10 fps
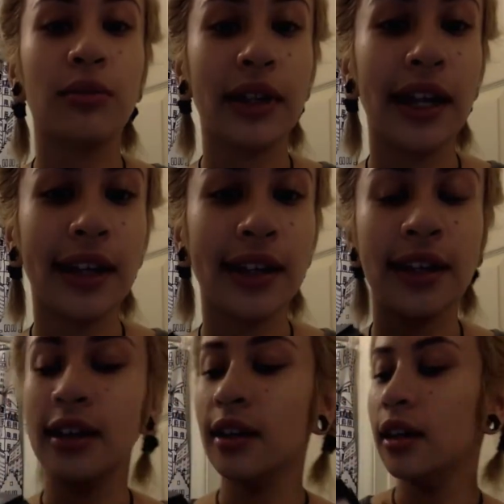Play.
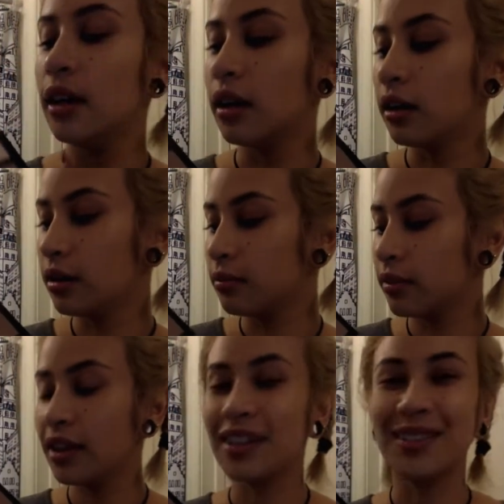
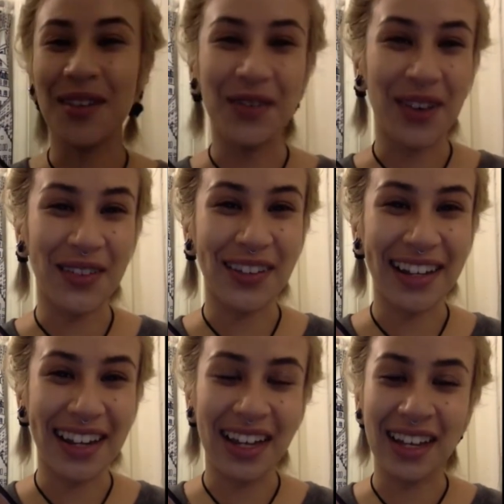It's my favorite
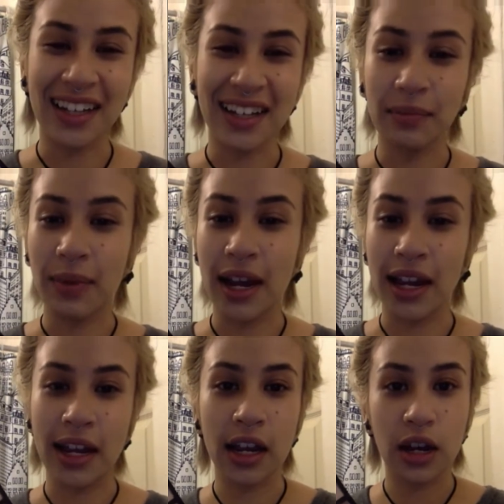and my
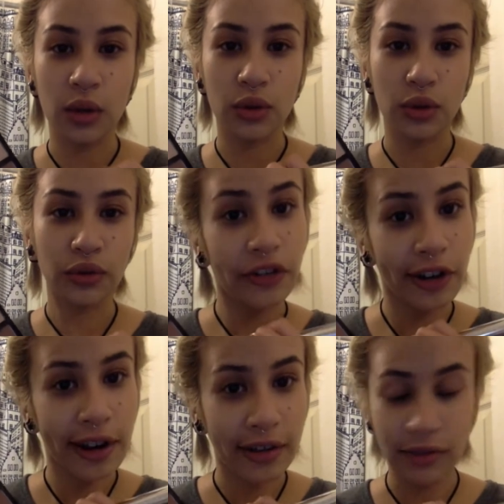go-to
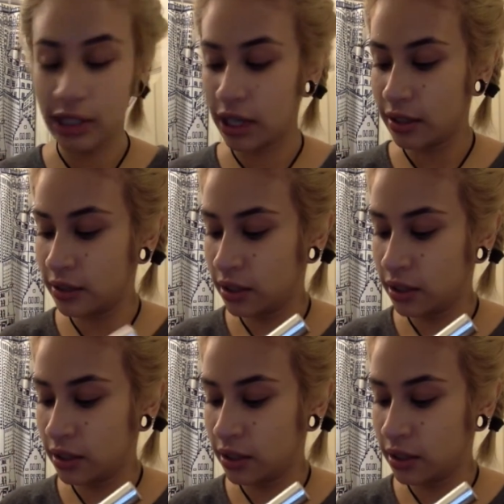for every day.